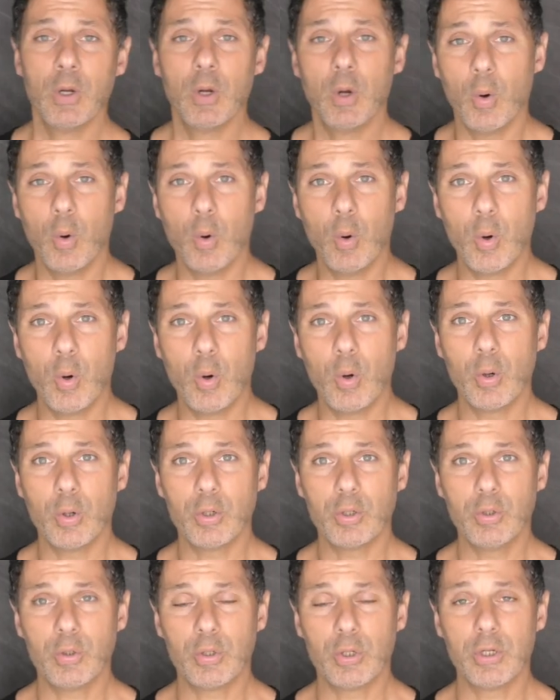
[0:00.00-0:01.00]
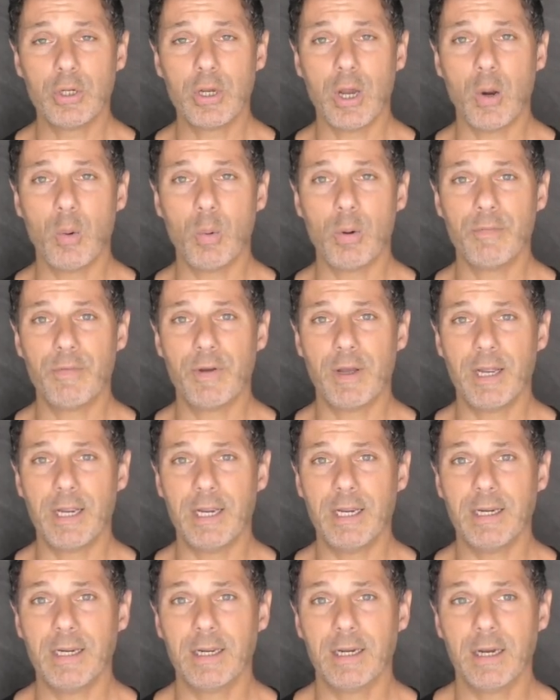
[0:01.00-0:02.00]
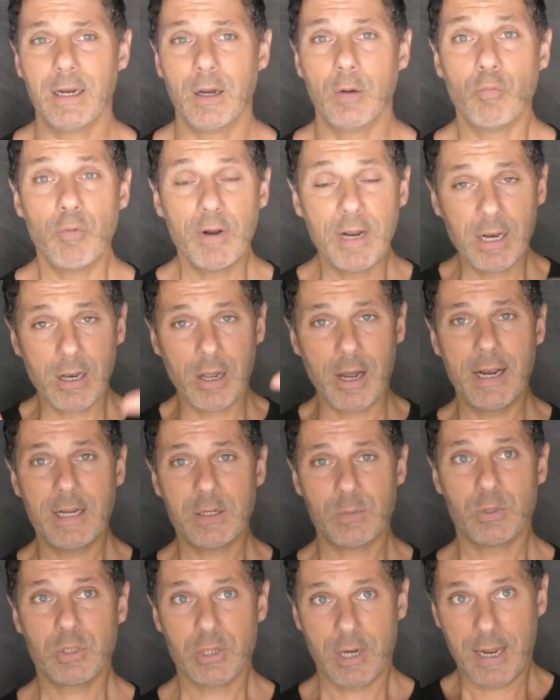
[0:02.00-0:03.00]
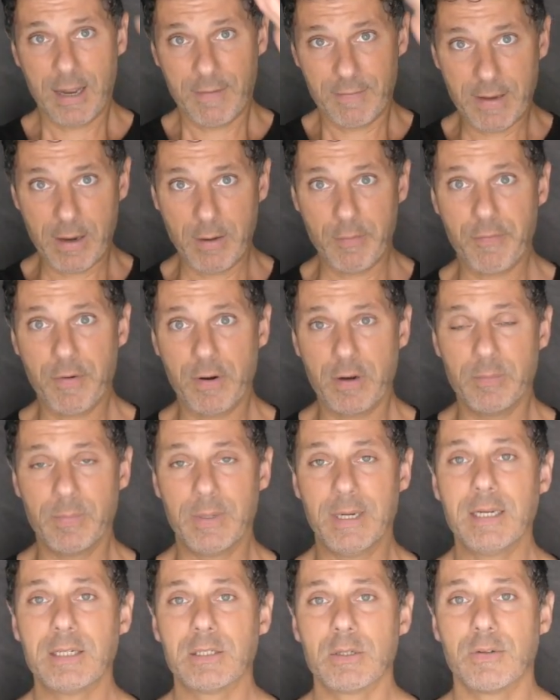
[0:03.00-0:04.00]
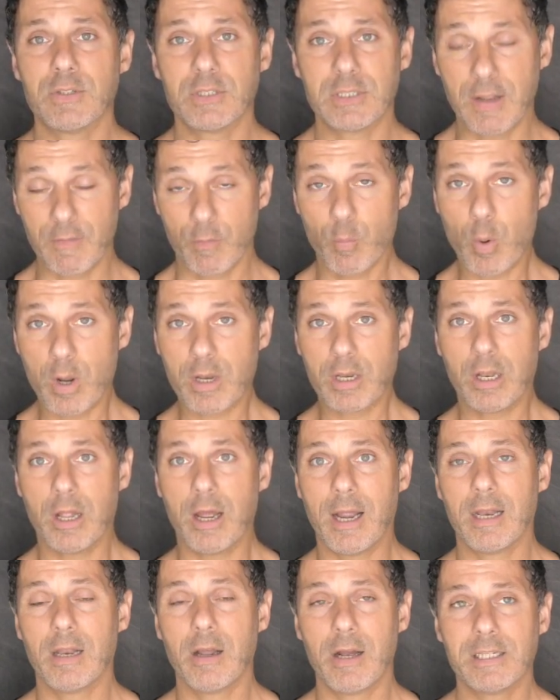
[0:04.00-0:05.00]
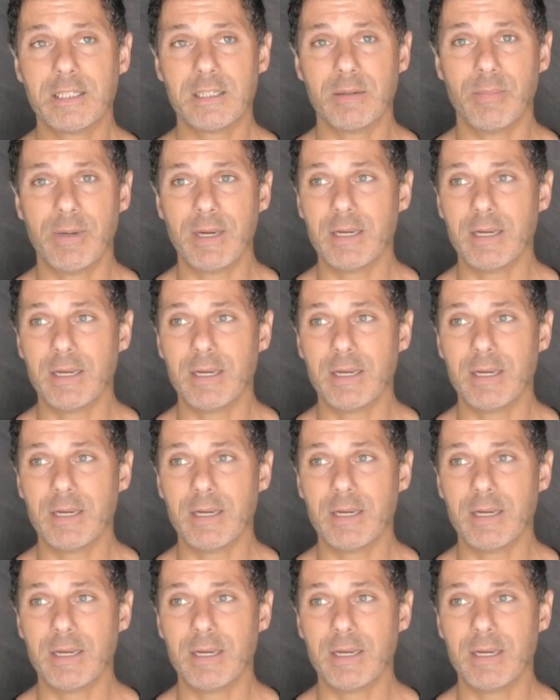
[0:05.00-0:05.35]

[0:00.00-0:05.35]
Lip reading: or you can go with a ring light, which I have now in front of me, so I just have one light lighting me